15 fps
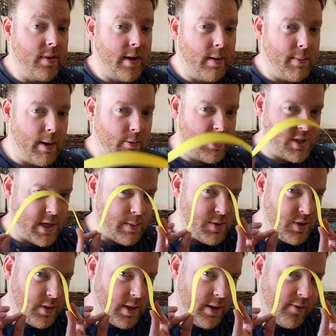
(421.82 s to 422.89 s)
think about what shapes
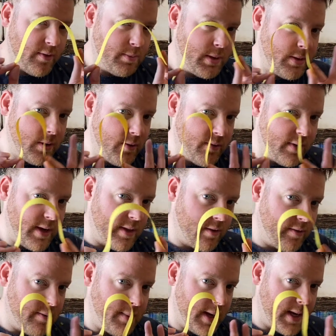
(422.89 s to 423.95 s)
you could use to put those together
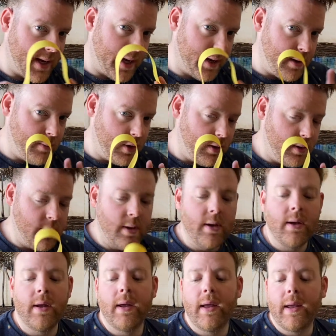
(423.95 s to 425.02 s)
to make an animal,
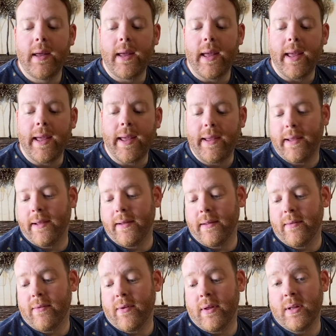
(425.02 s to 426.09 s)

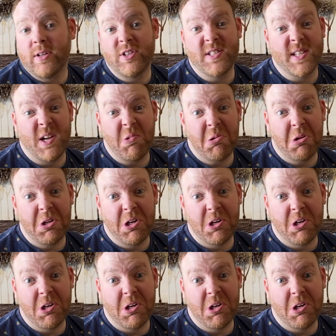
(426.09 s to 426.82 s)
and just get really